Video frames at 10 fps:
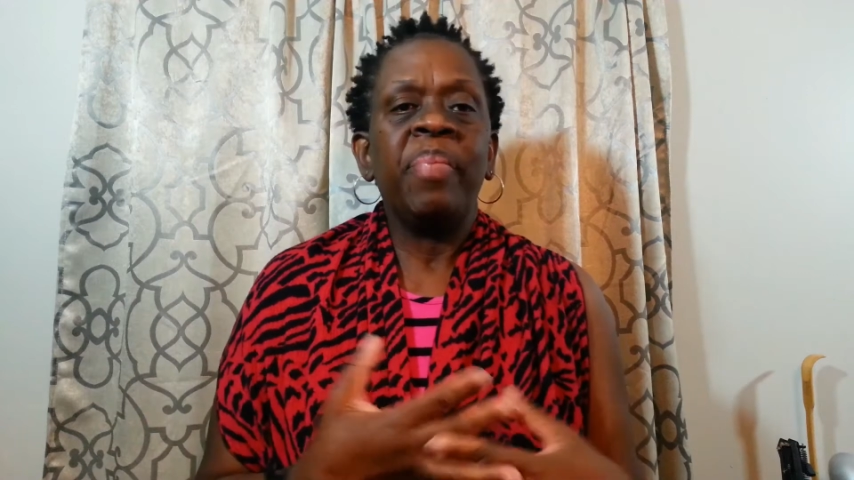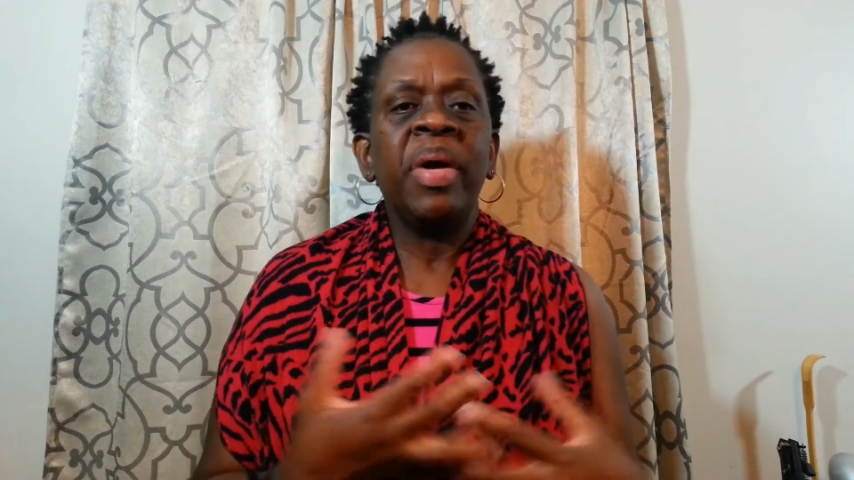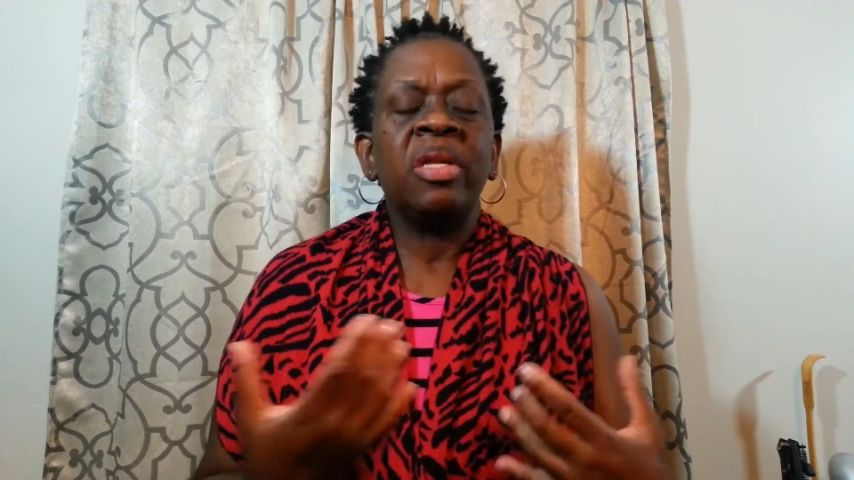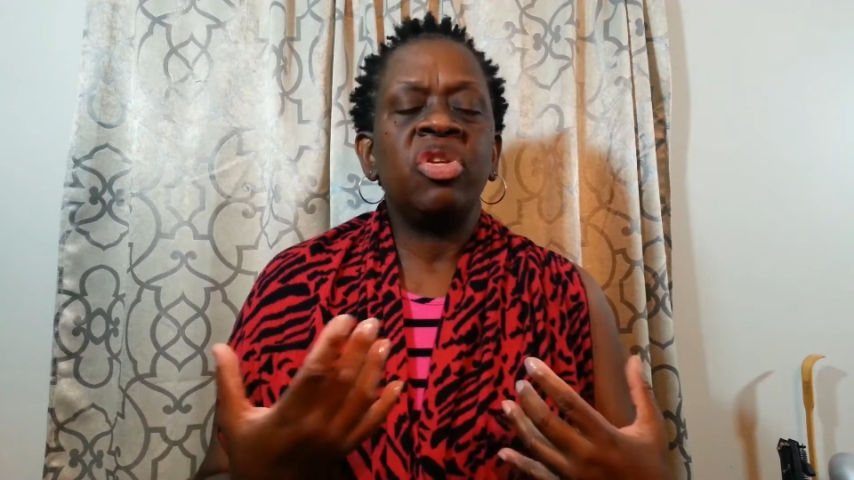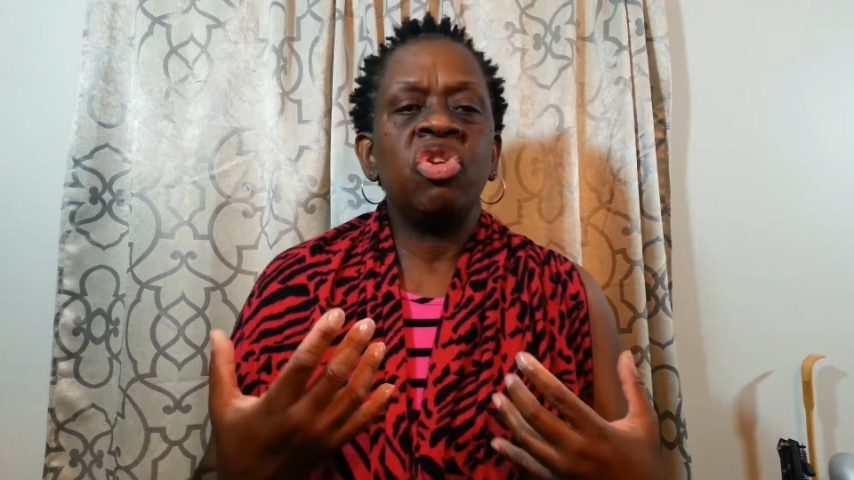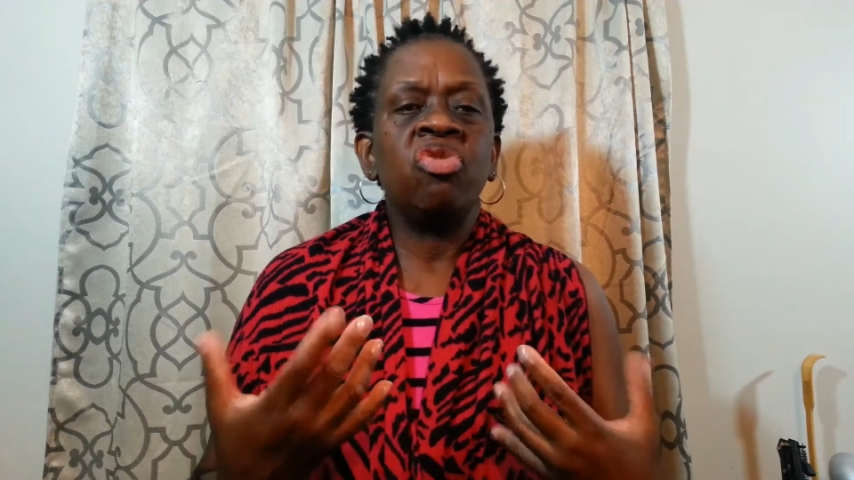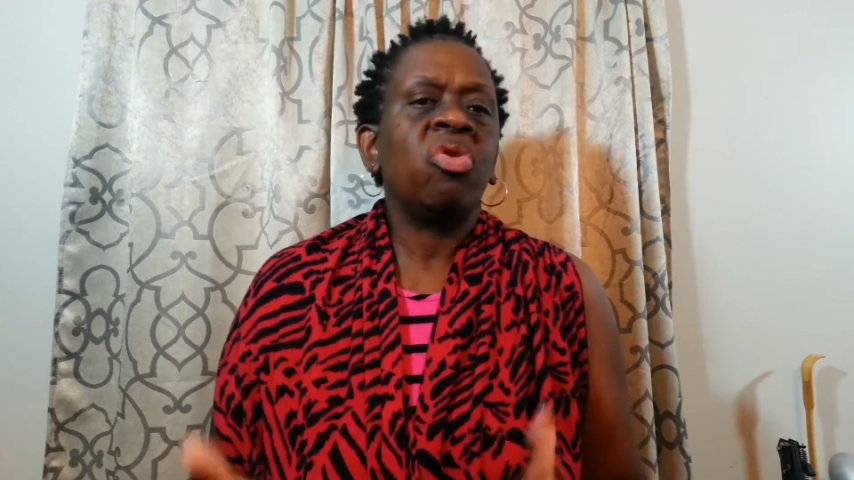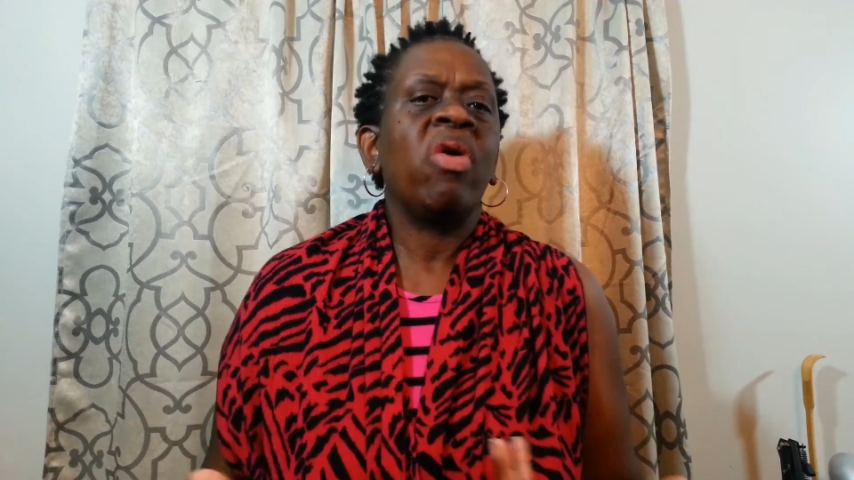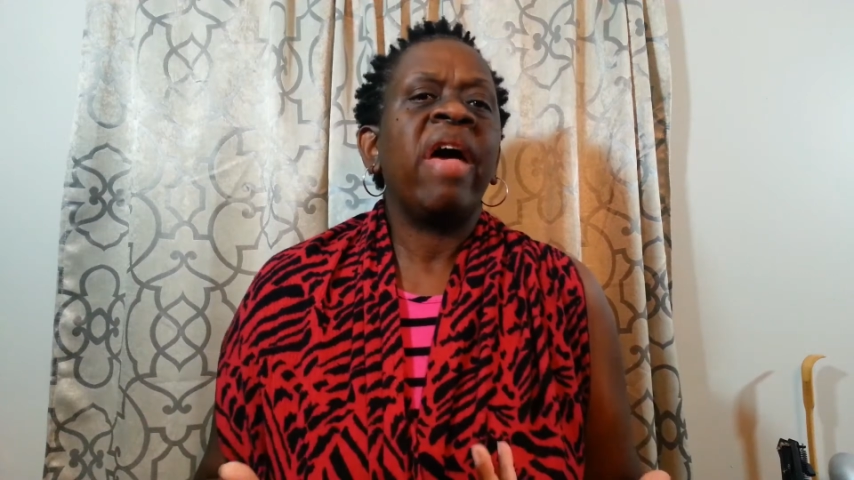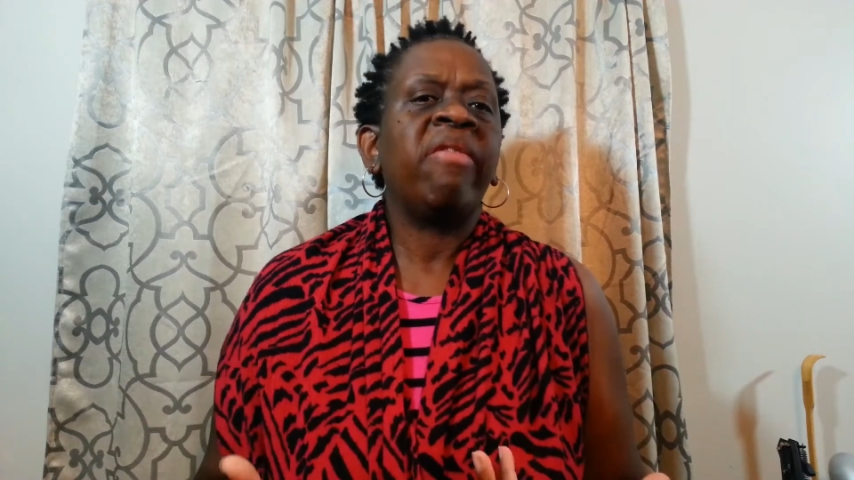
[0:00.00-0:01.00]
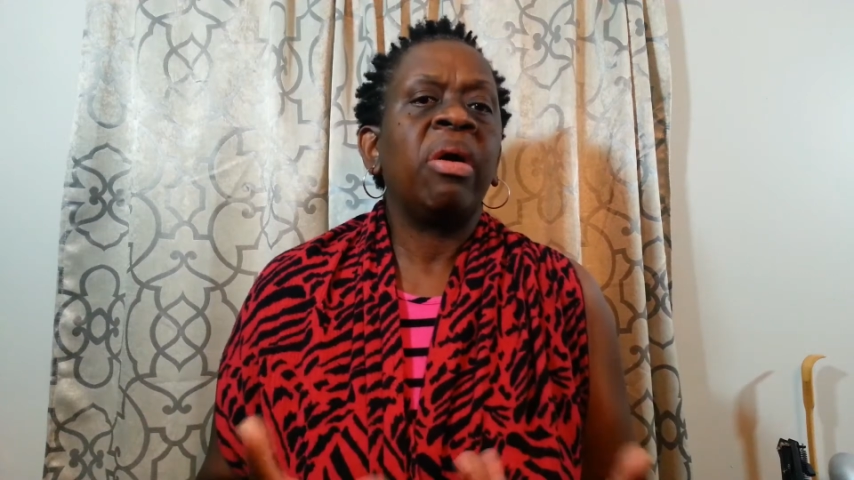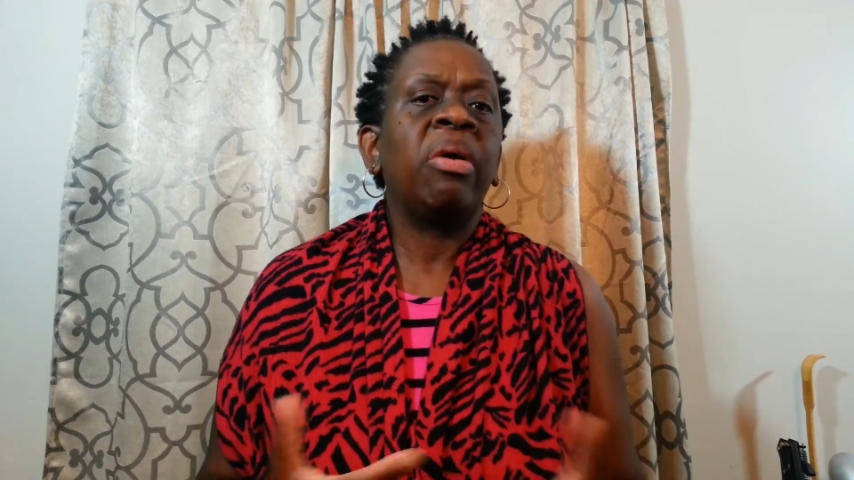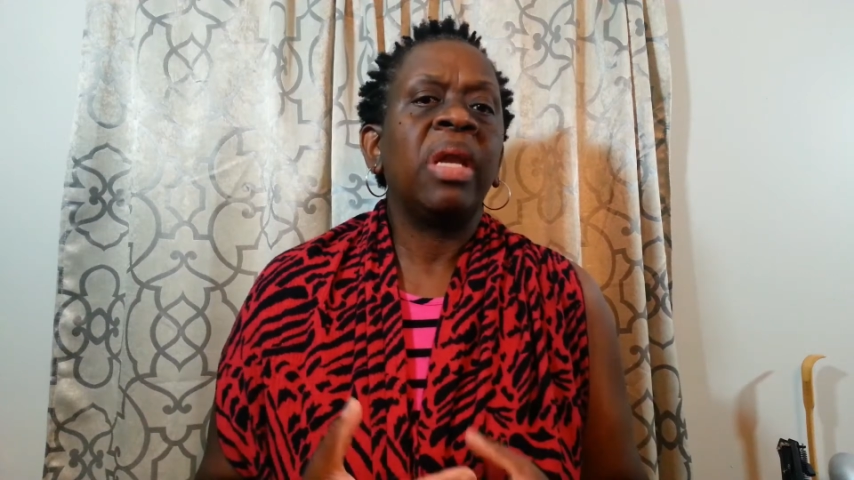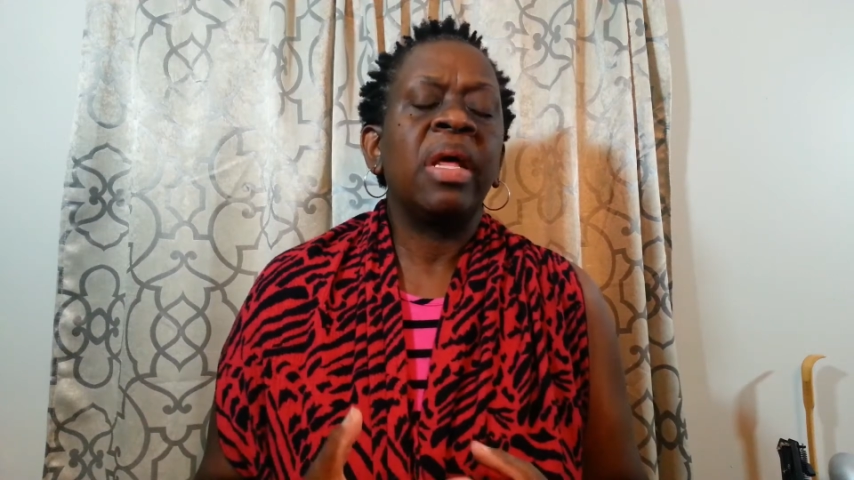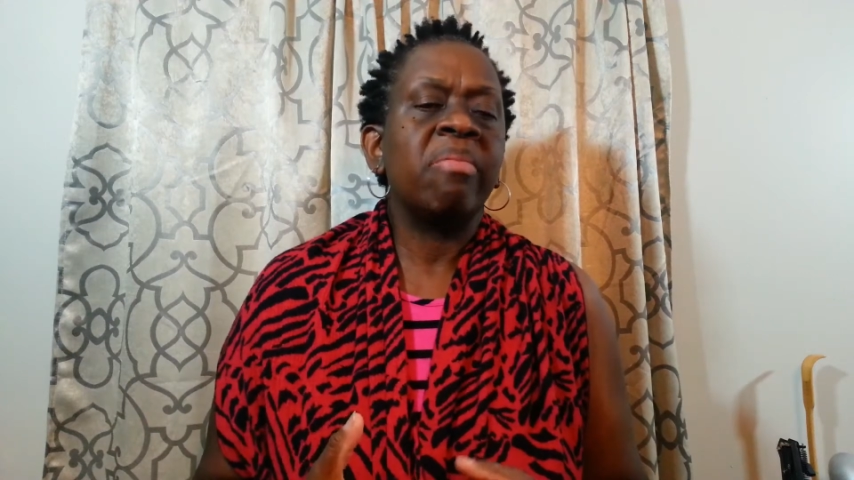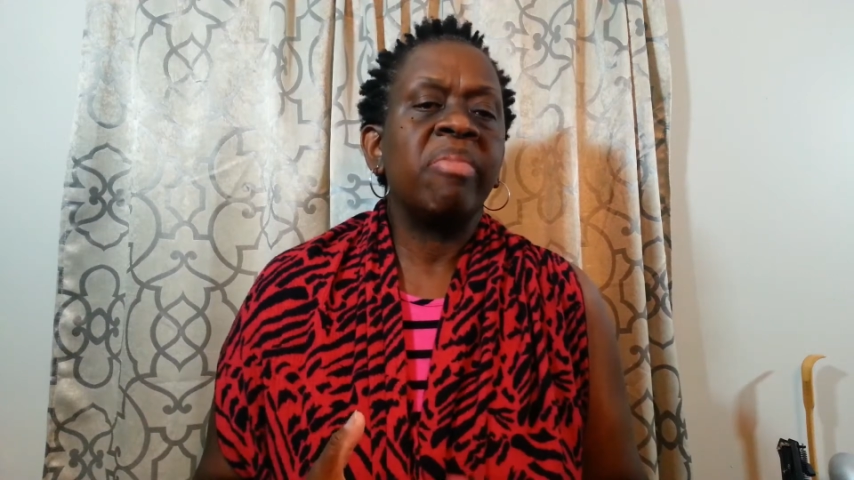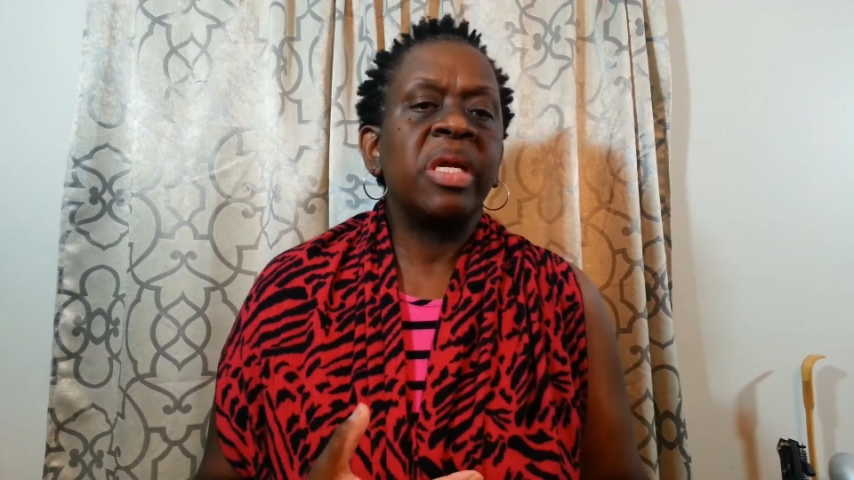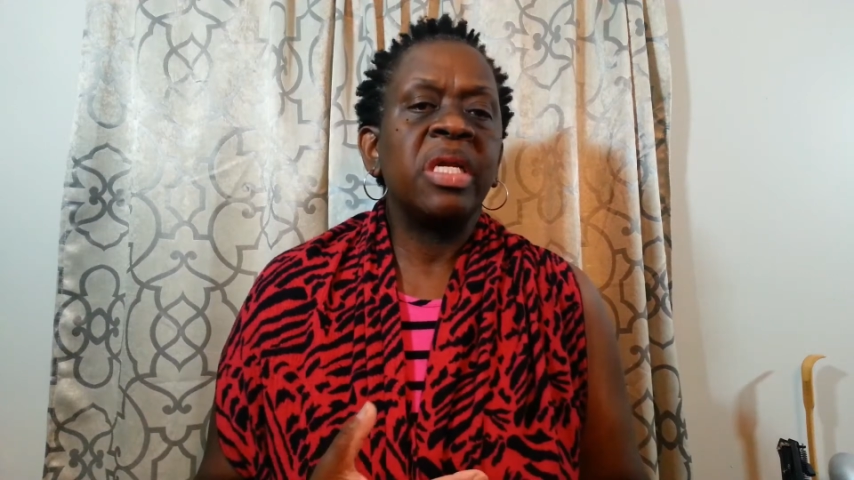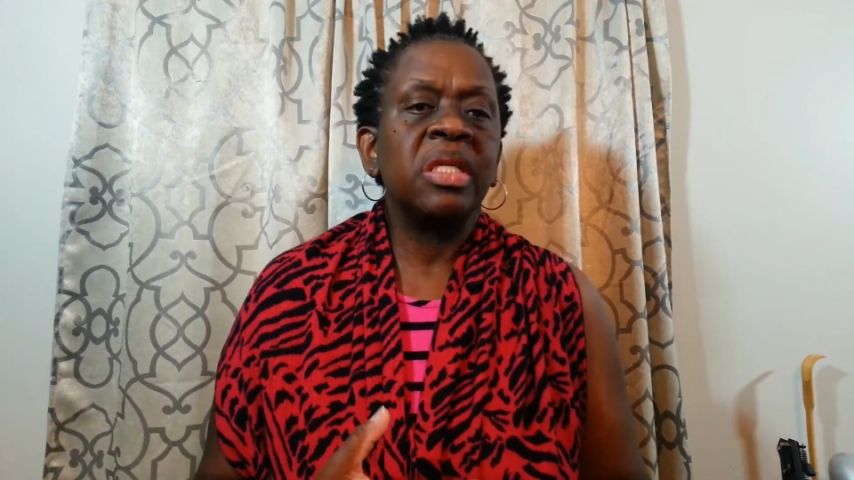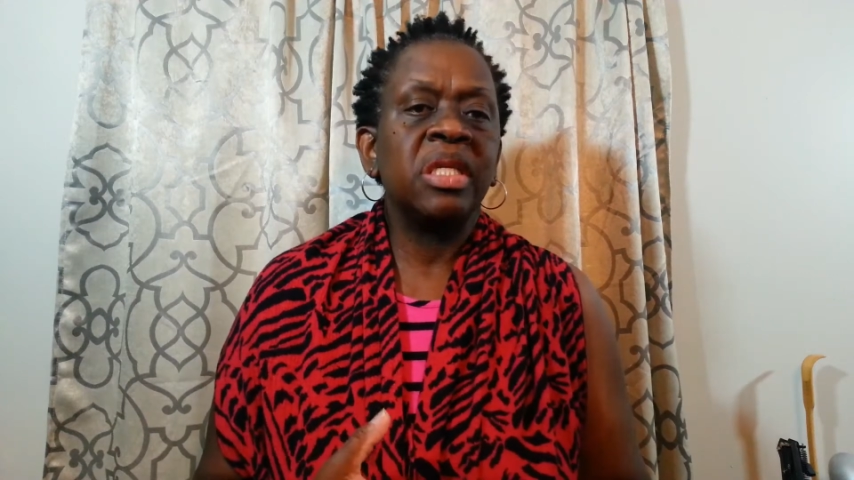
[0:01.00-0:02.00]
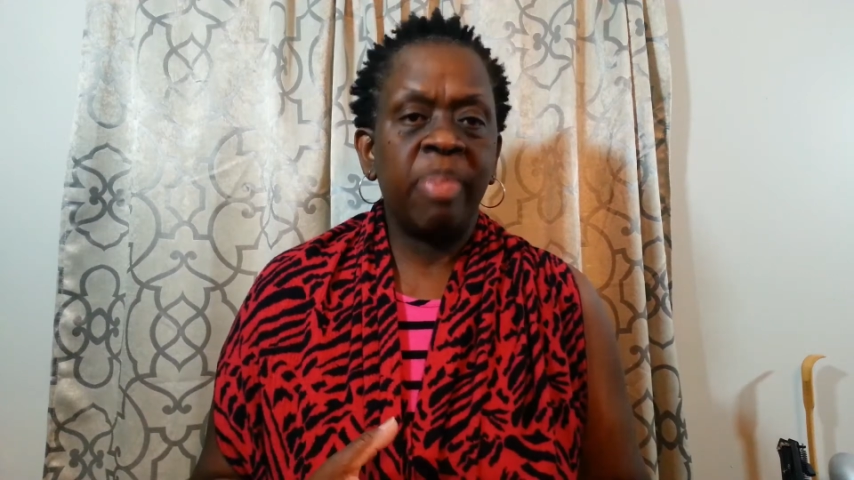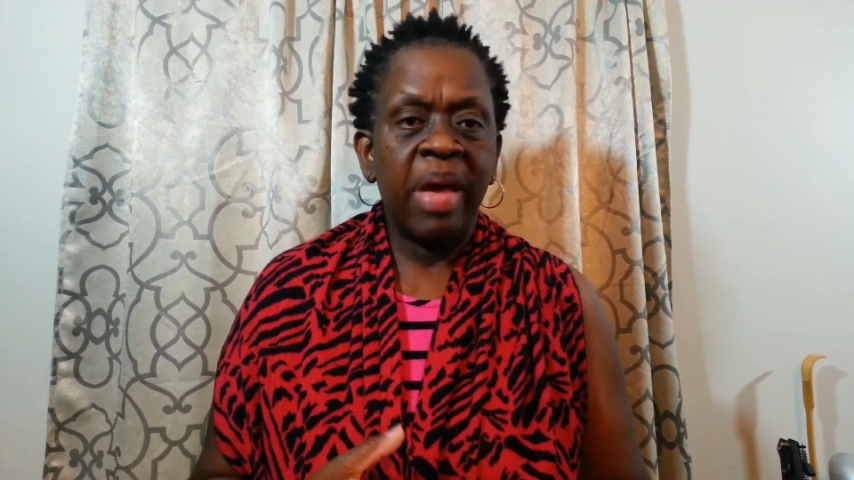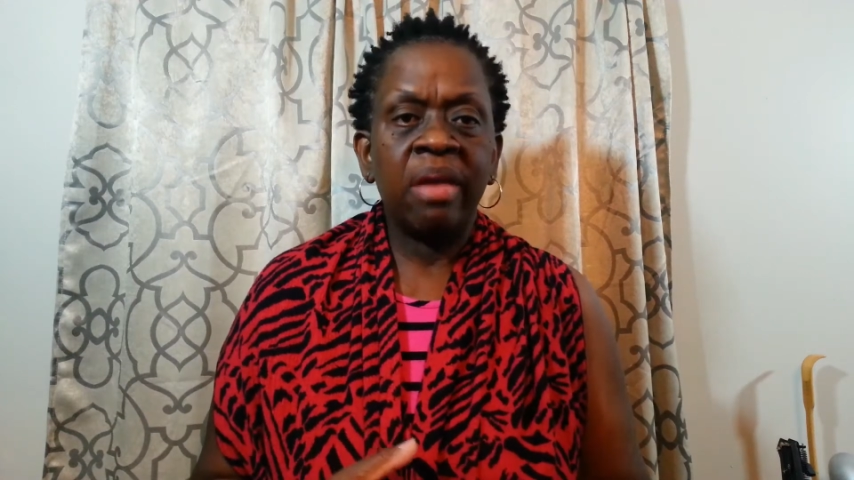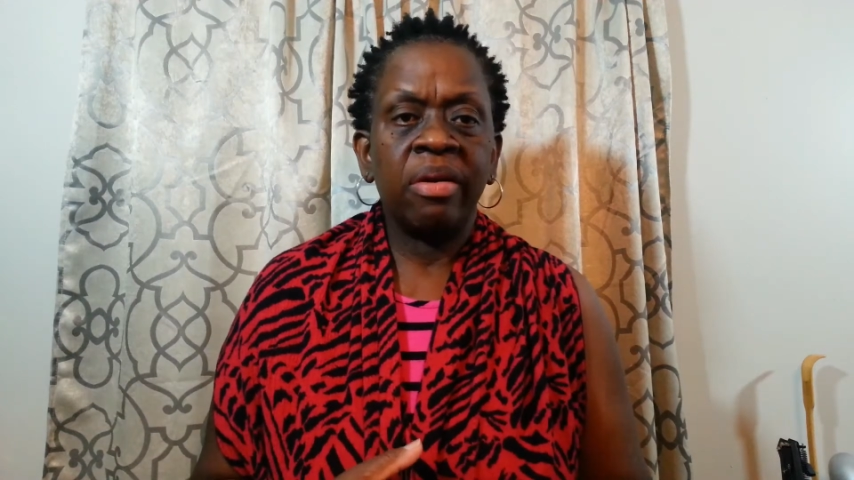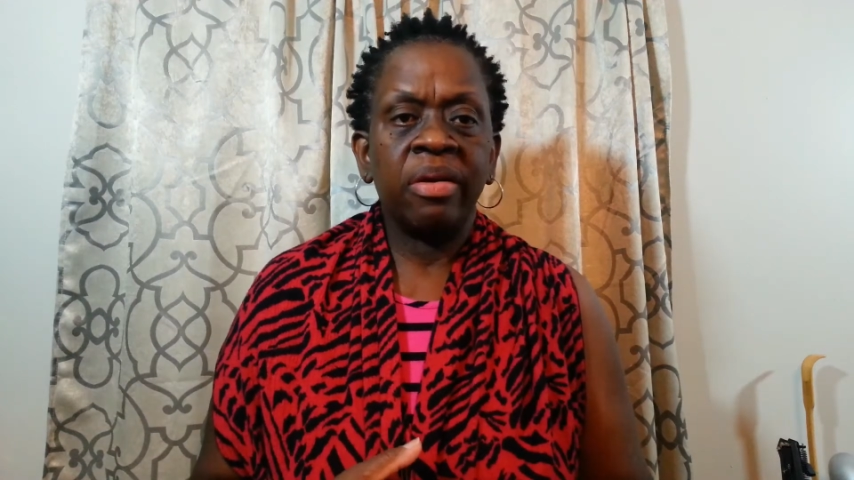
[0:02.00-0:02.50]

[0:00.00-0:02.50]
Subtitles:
but you don't have a whole lot of money to spend.